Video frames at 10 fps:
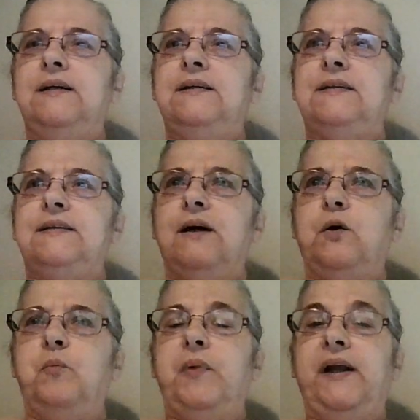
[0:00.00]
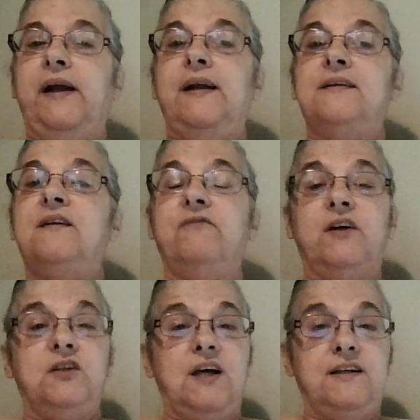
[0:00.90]
So, but it is a
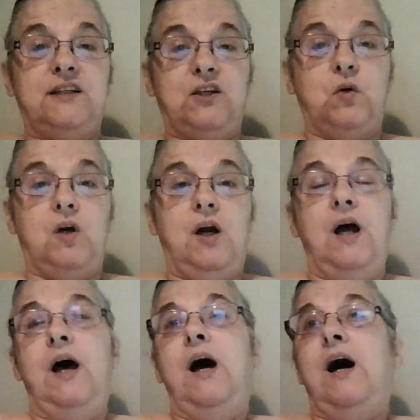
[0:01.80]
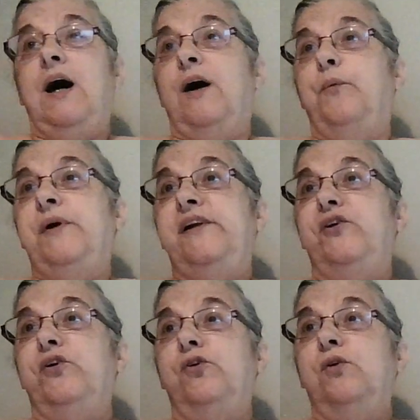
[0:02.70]
fair-sized store. Uh, we
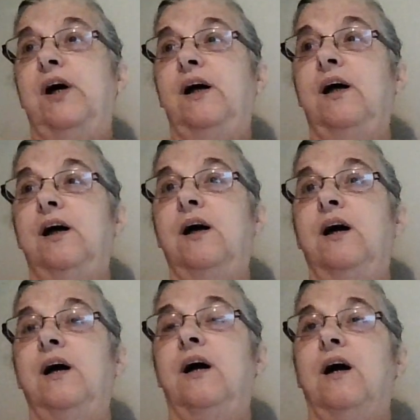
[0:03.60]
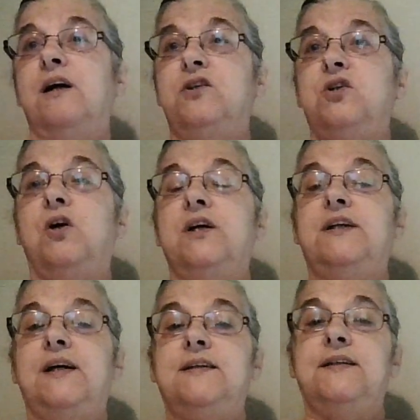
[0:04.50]
do, our store
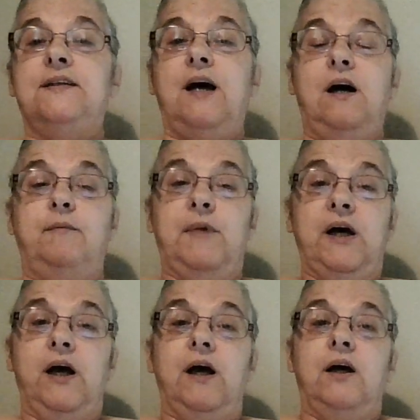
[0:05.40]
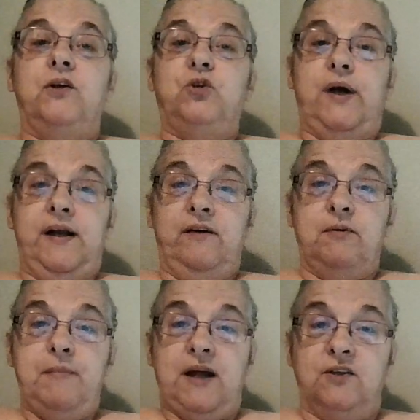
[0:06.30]
does um, training for
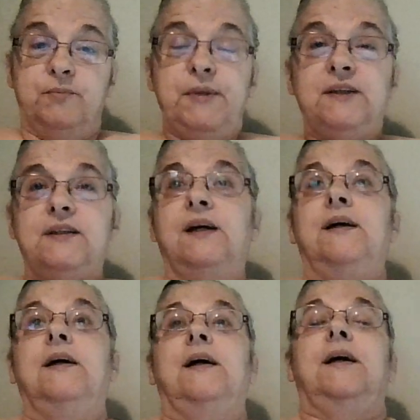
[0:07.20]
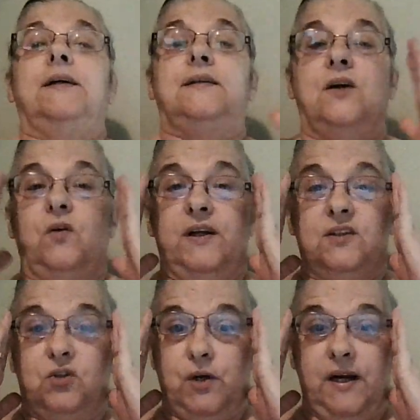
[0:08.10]
management. So it is
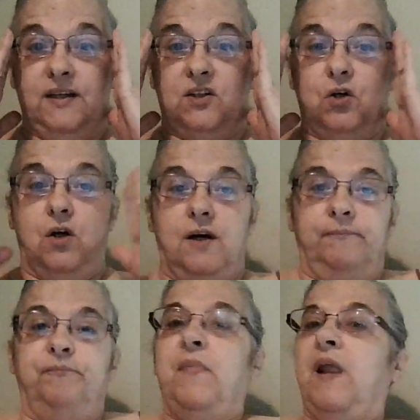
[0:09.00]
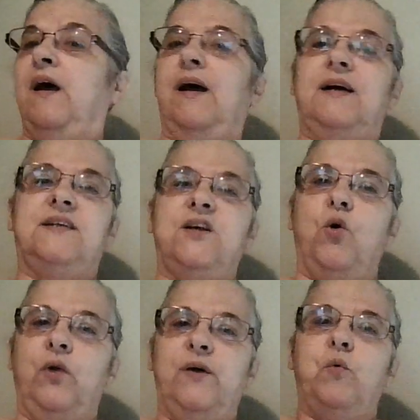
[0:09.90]
training store. It's the
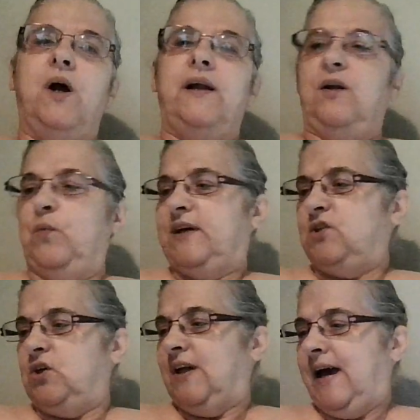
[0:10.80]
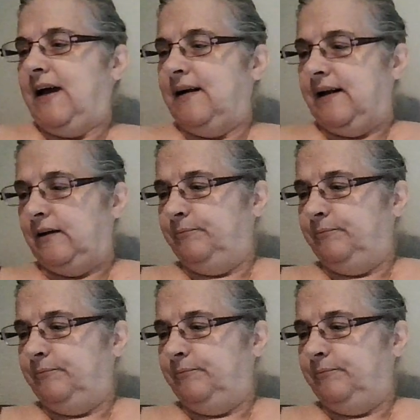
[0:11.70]
only one in Western Canada.